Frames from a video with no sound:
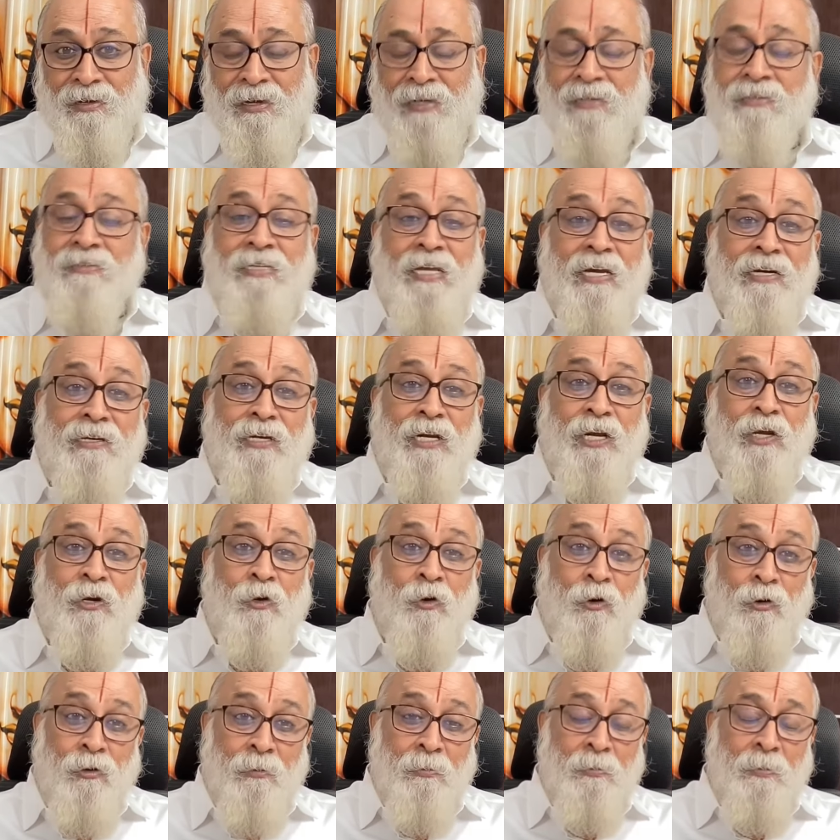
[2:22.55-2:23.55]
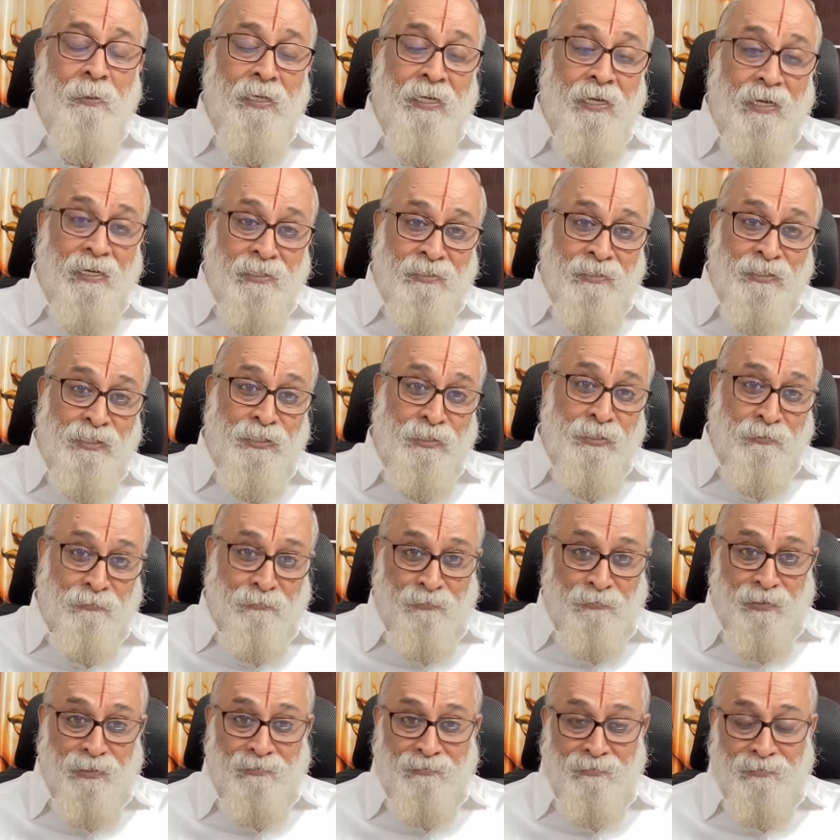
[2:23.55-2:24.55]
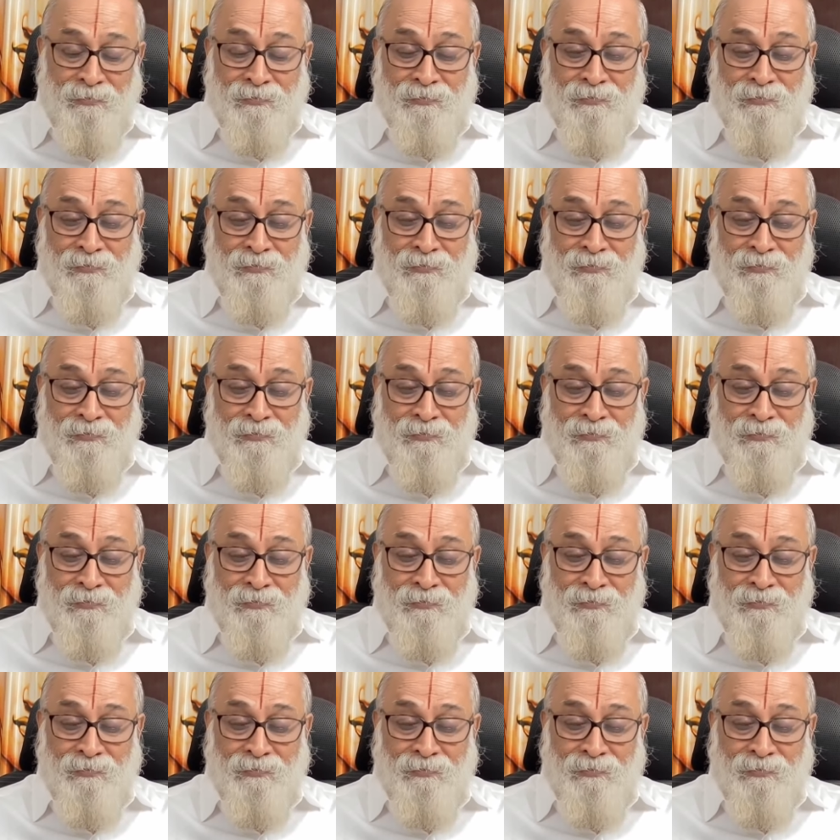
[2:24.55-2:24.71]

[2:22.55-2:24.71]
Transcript: and that cannot be achieved